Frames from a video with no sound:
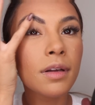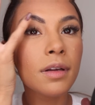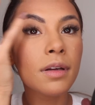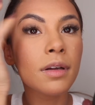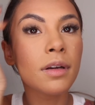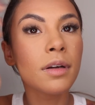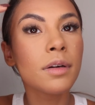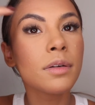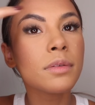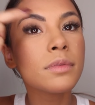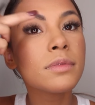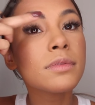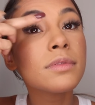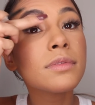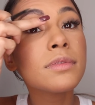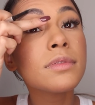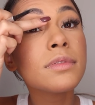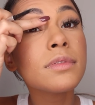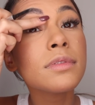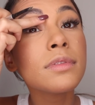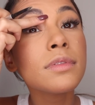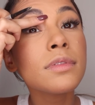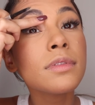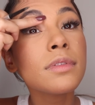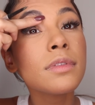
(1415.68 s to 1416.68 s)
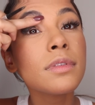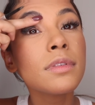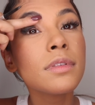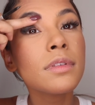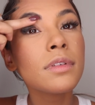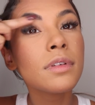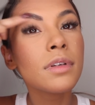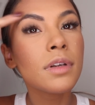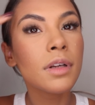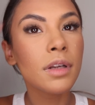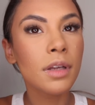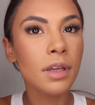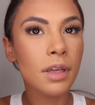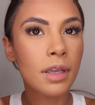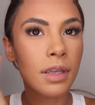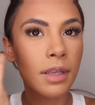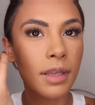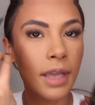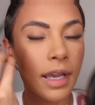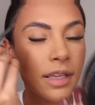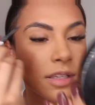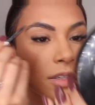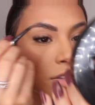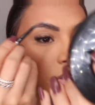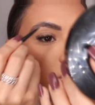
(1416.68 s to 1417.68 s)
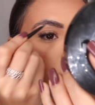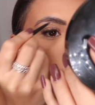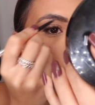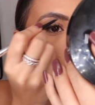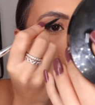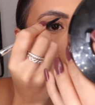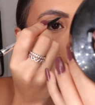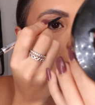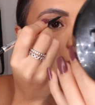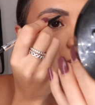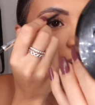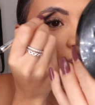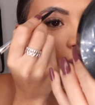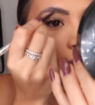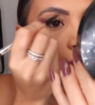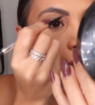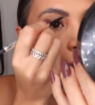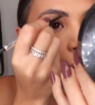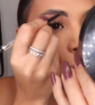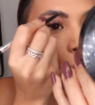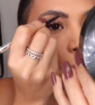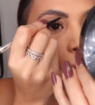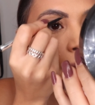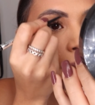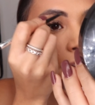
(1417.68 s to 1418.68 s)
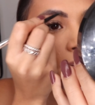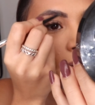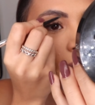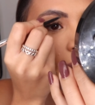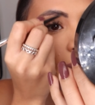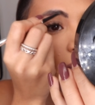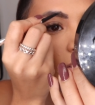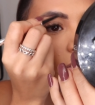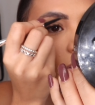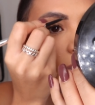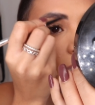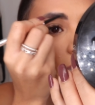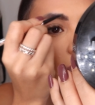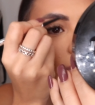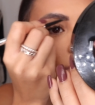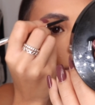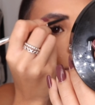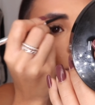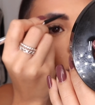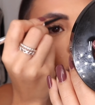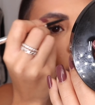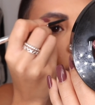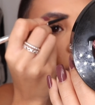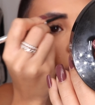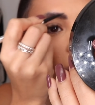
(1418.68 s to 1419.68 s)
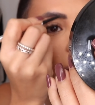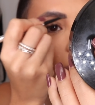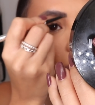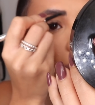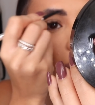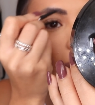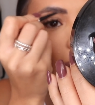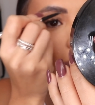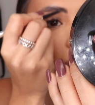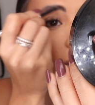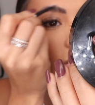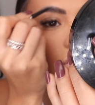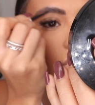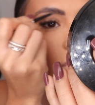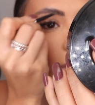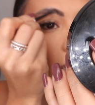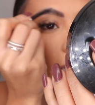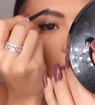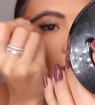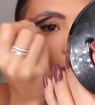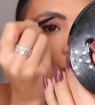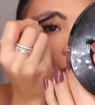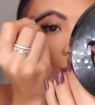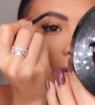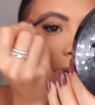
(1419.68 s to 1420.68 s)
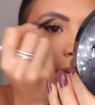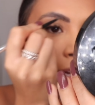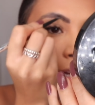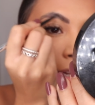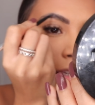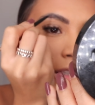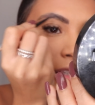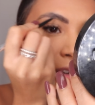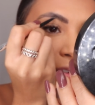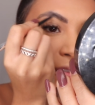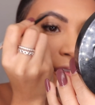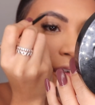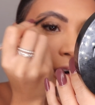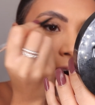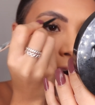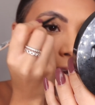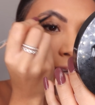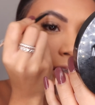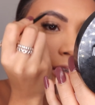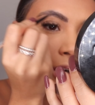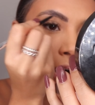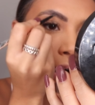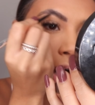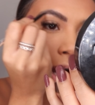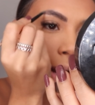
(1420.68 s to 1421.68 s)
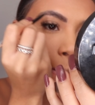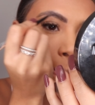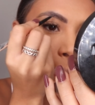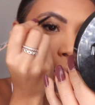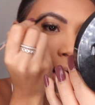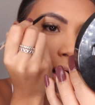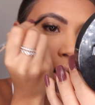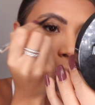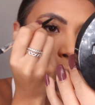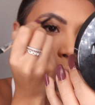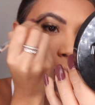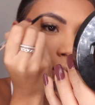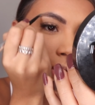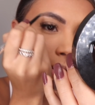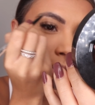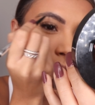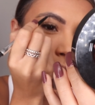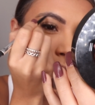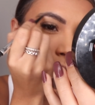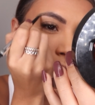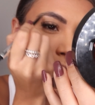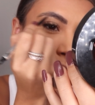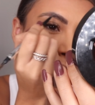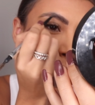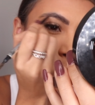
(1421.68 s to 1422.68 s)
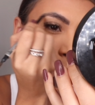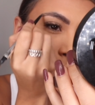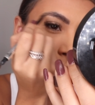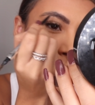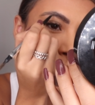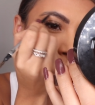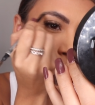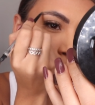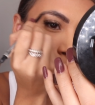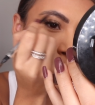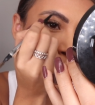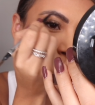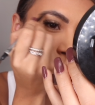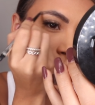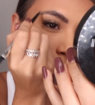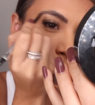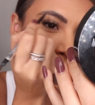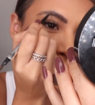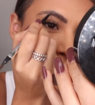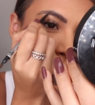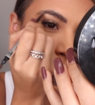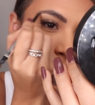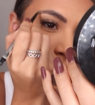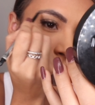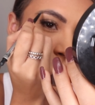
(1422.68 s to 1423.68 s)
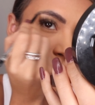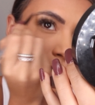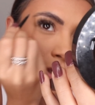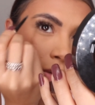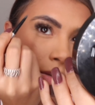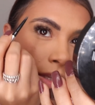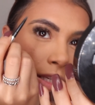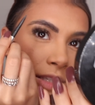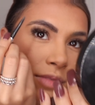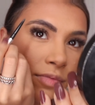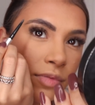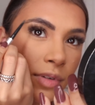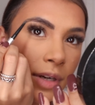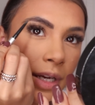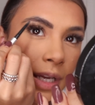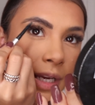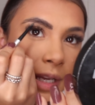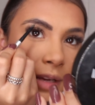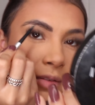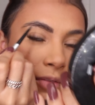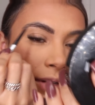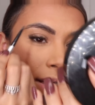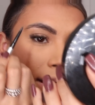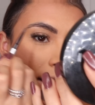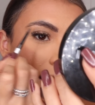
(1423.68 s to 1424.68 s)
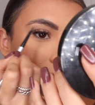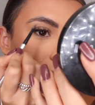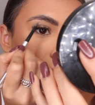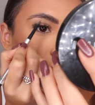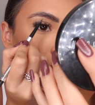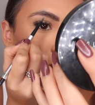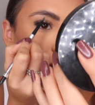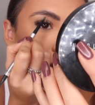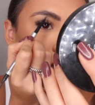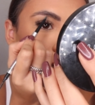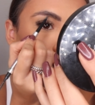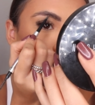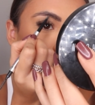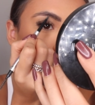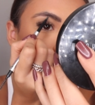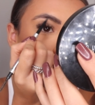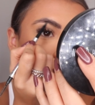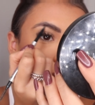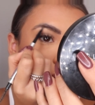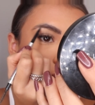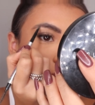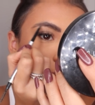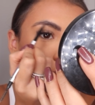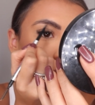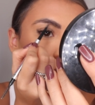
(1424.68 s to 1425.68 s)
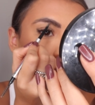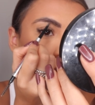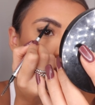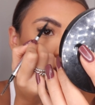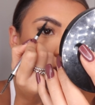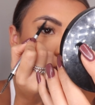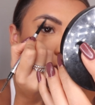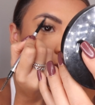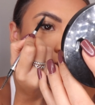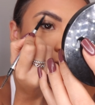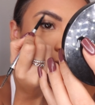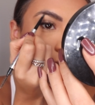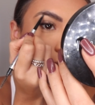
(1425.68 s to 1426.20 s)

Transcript: Oh, yes, I do strokes of hair upwards, and it just gives more of like a naturally defined eyebrow. Whereas a lot of people sometimes they do these really, really strong